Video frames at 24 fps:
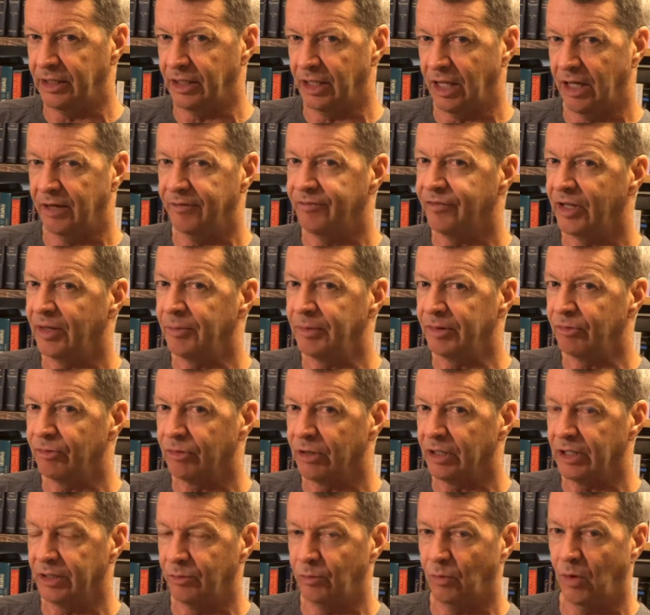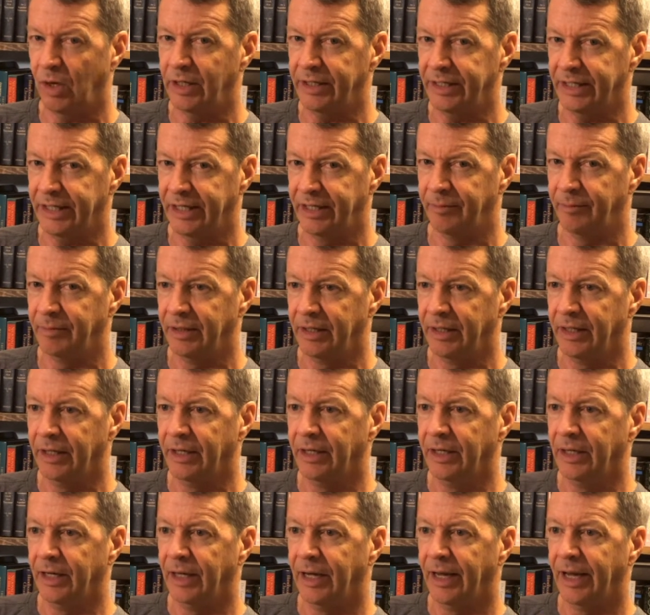love Him and really want Him.
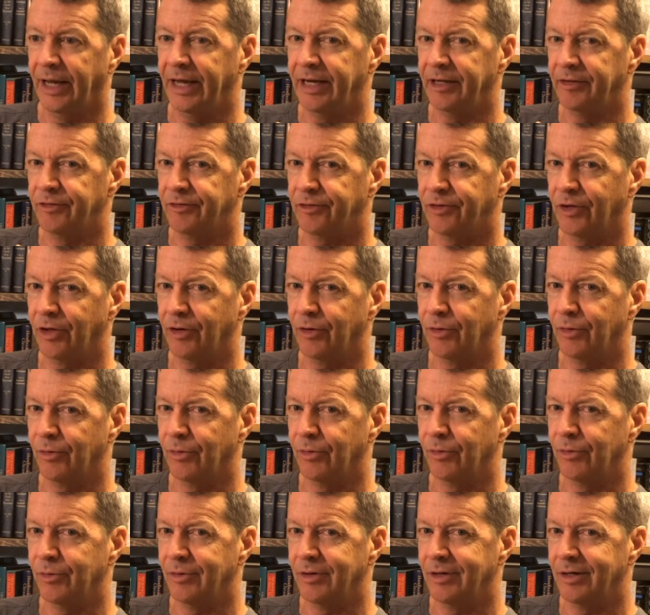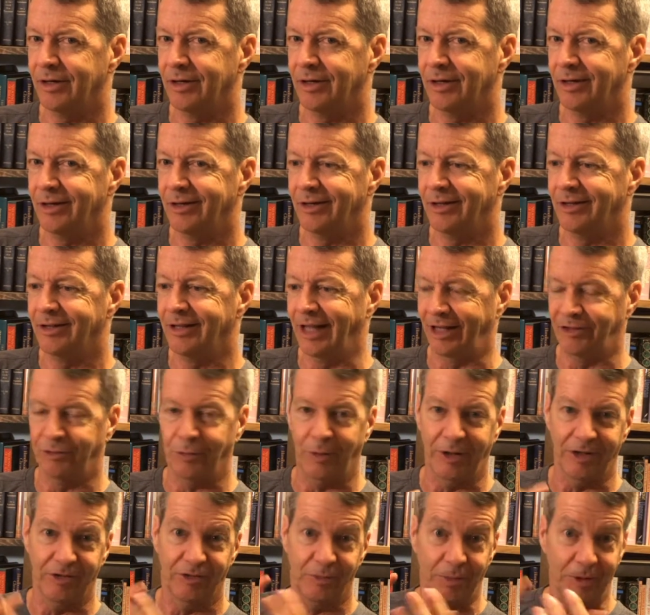And so that's why
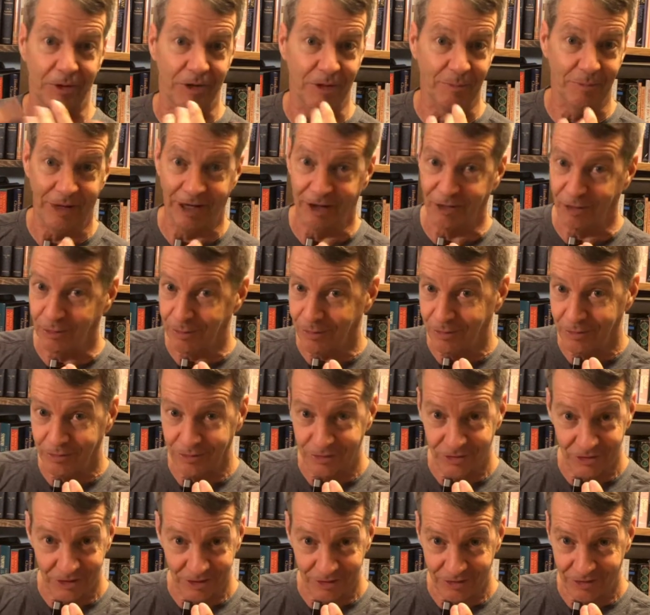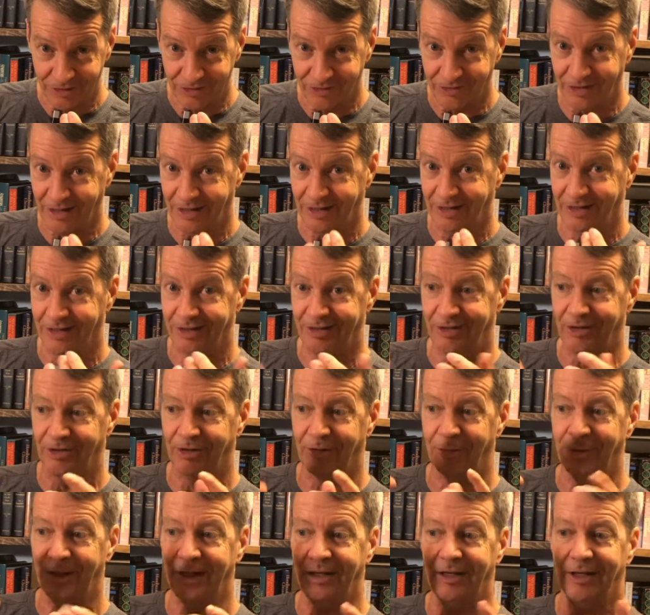he spoke in parables, Jesus said, you know, to
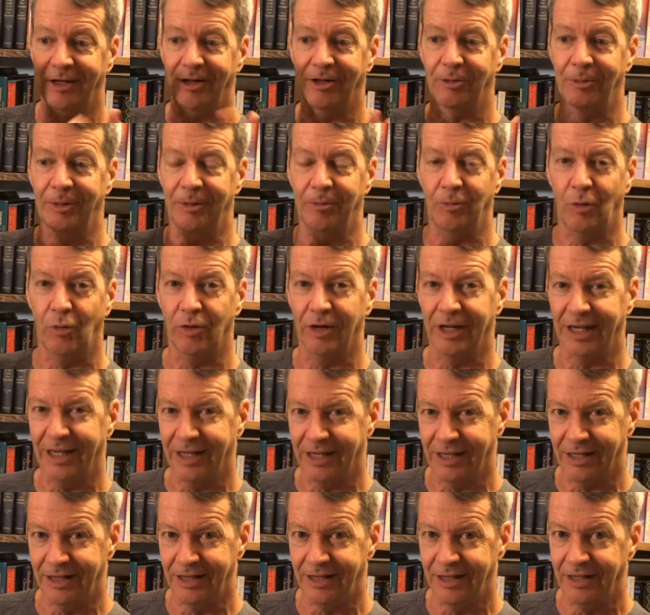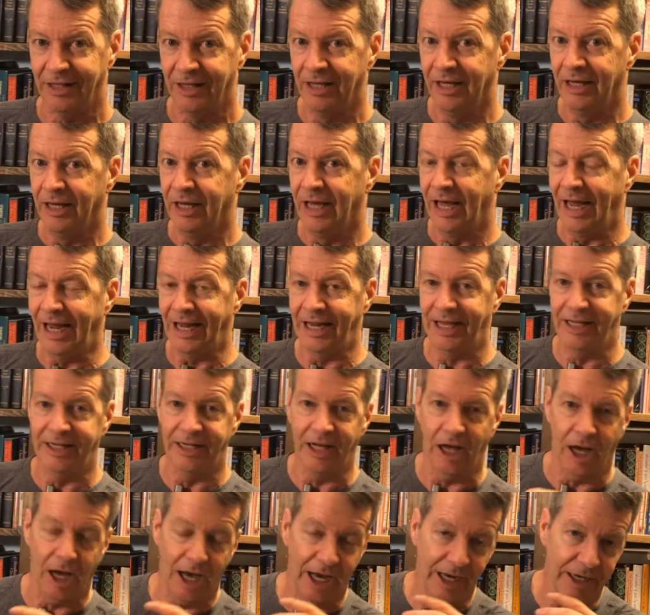make it a little bit more hidden. And
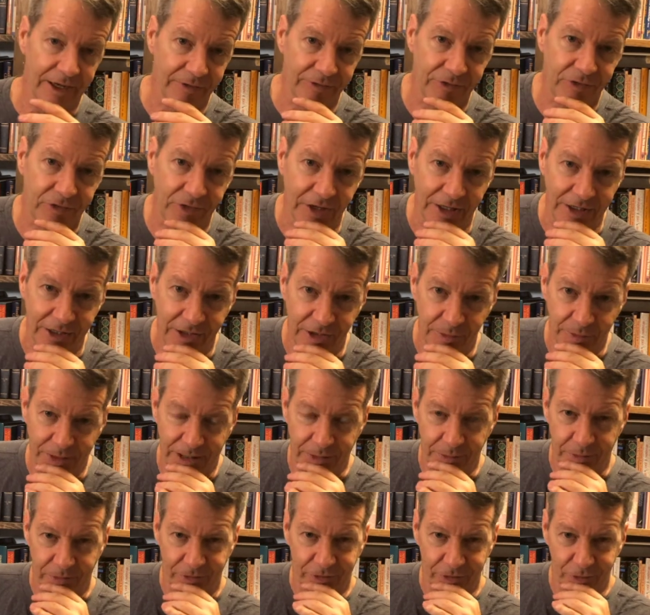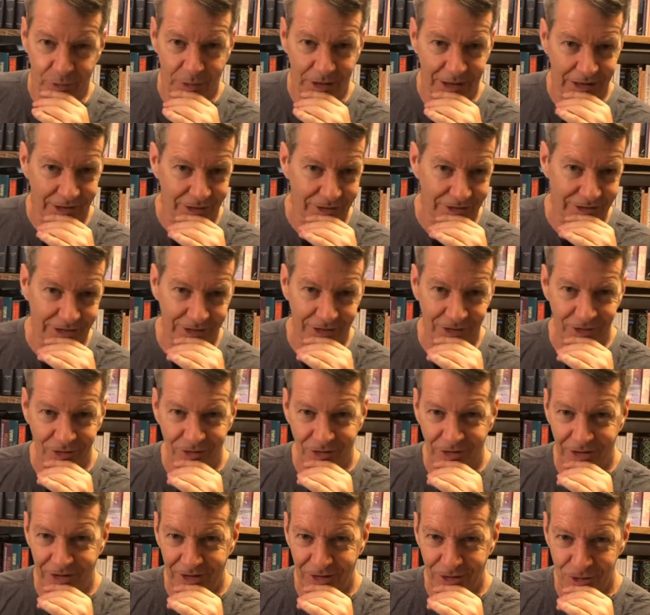I have studied the Bible for a while, and there's
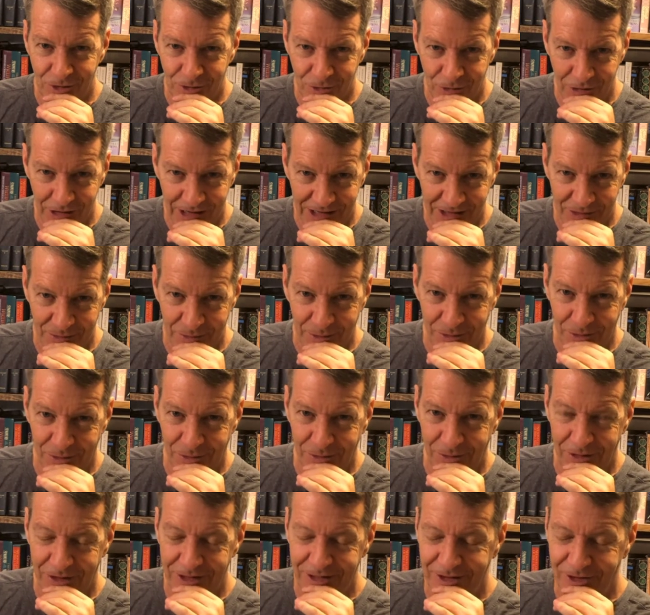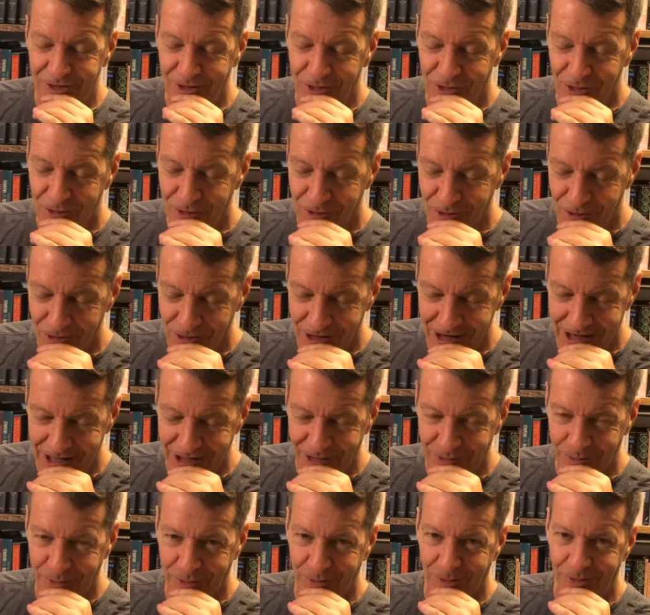incredible,
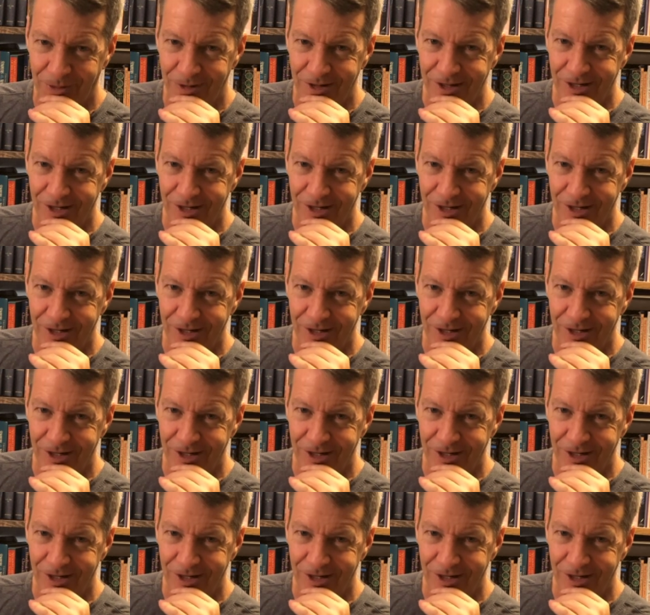incredible